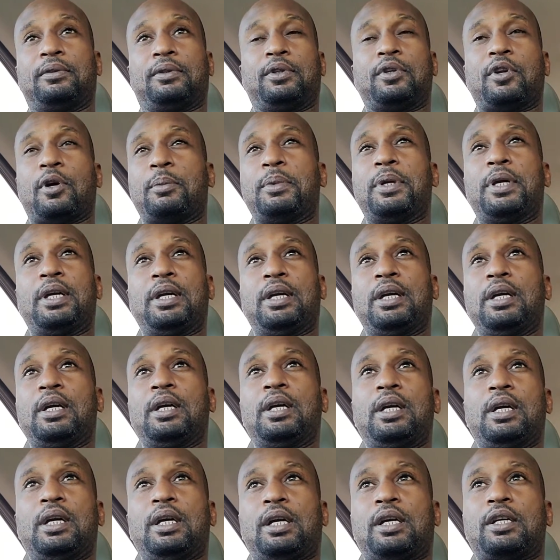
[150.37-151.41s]
You know what I mean?
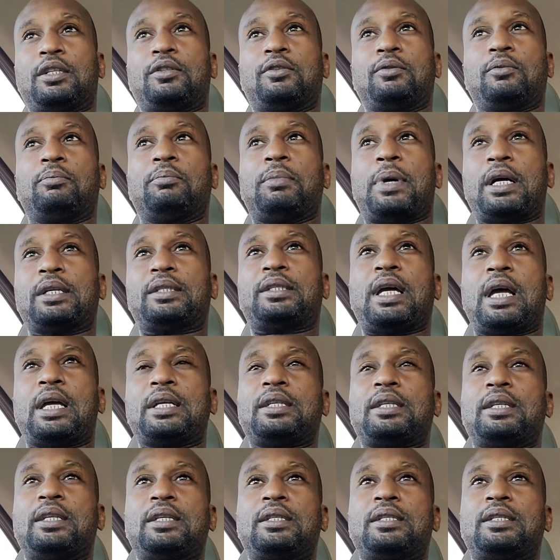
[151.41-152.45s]
Cause Mike
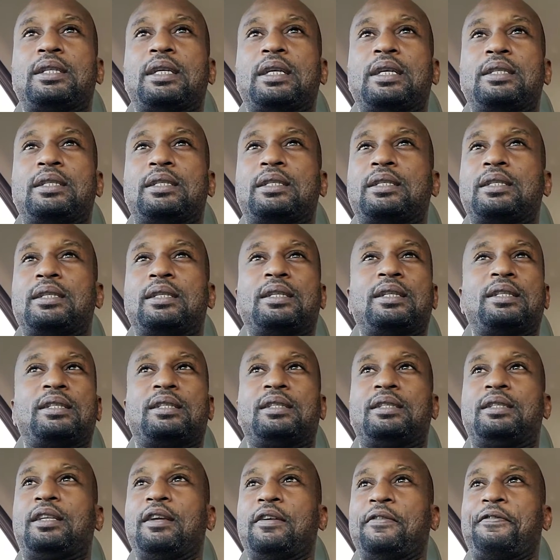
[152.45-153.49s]
Tyson is is is
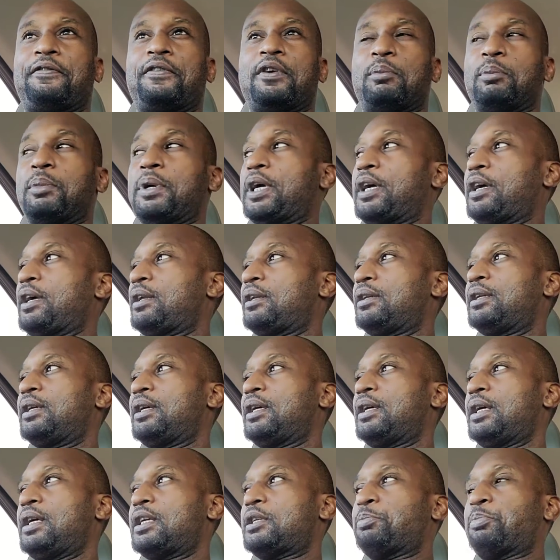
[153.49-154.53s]
different, man.
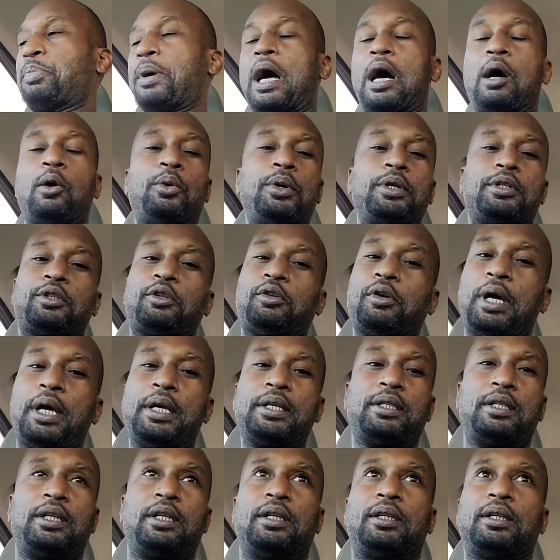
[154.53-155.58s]
His power is
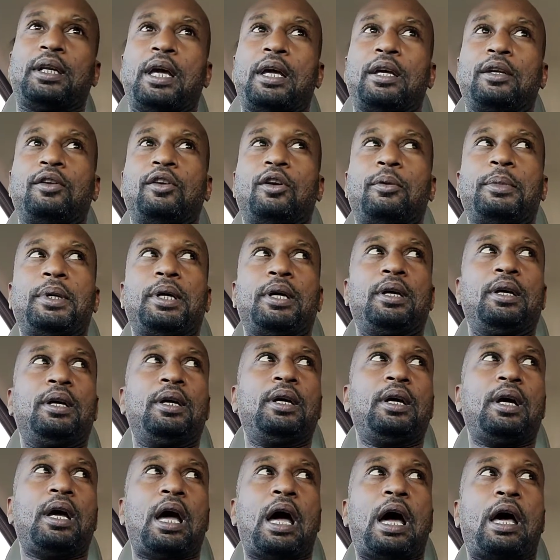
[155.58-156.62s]
crazy. Like, you know what I mean?
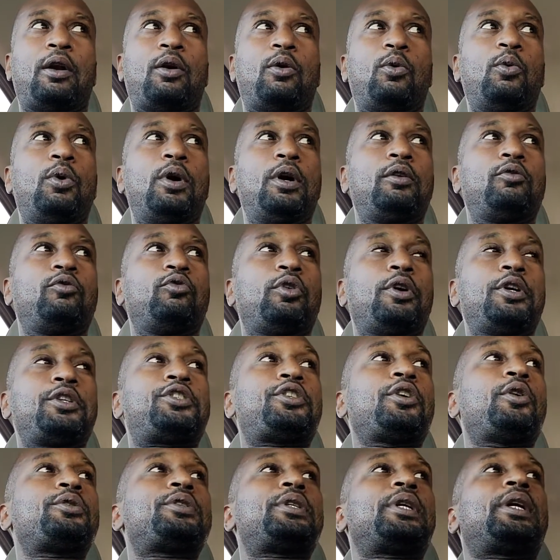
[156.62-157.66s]
I don't want Roy
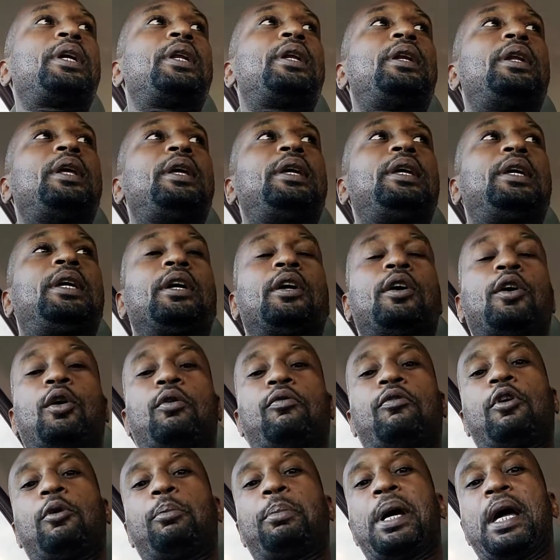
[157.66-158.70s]
Jones to get in there, he get hurt
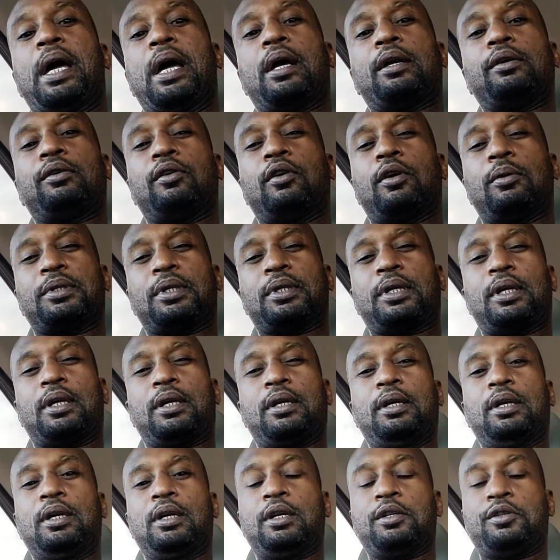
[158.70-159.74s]
real bad, you know what I'm
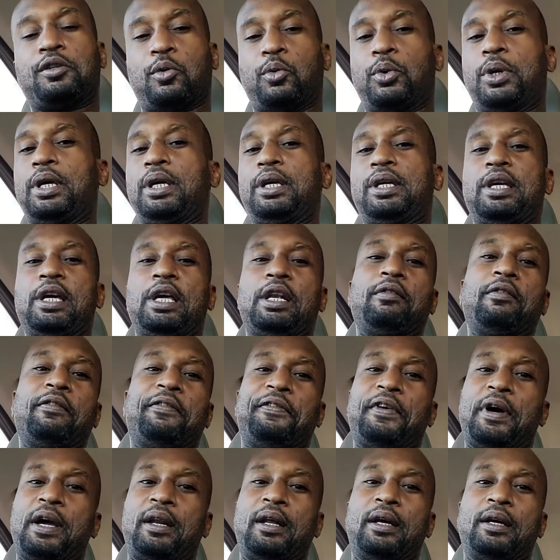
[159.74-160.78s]
saying? To where he can't even
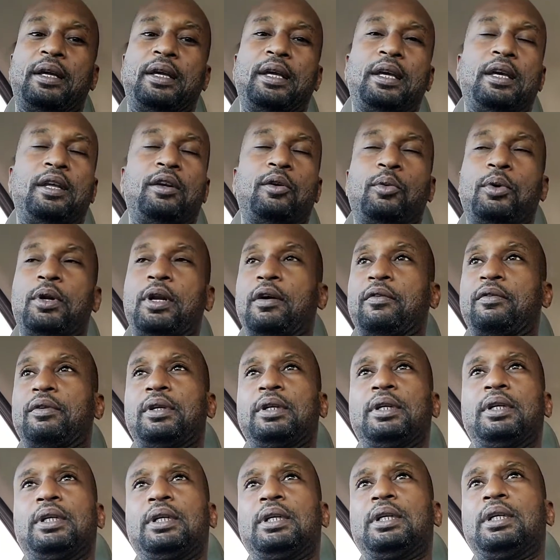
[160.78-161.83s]
fight again or whatever.
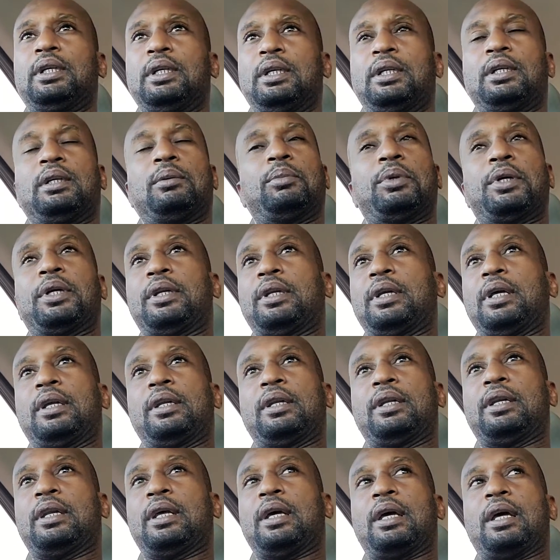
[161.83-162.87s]
But
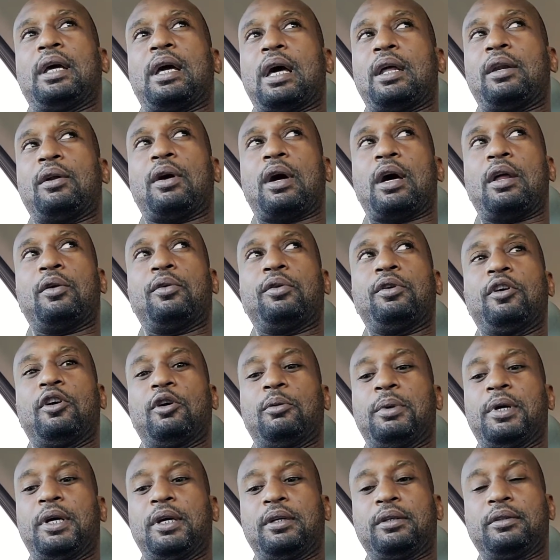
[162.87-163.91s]
eh, I don't I don't know,
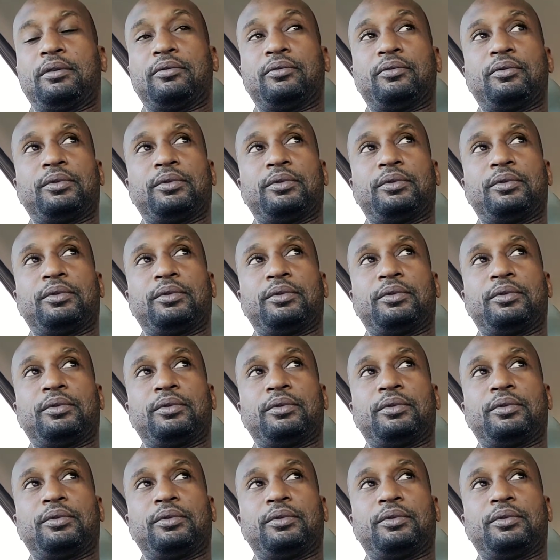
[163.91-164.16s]
man.